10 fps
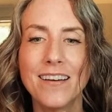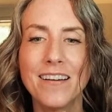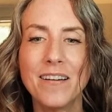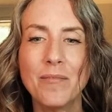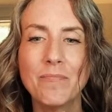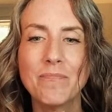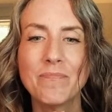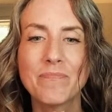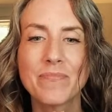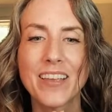
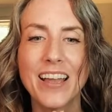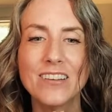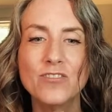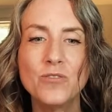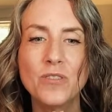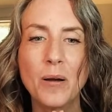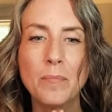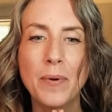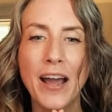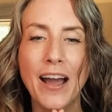As you
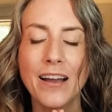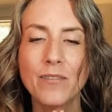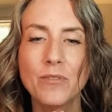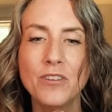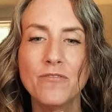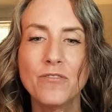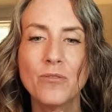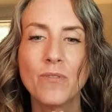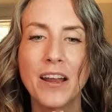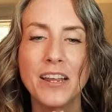come back, when you
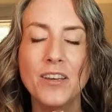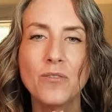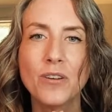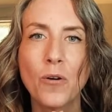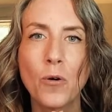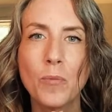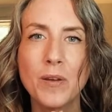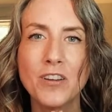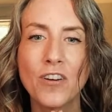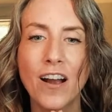feel ready, you can
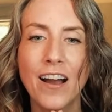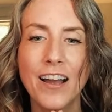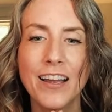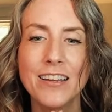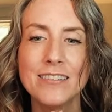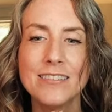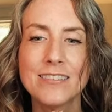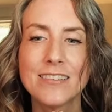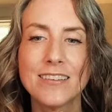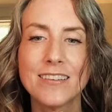open your eyes.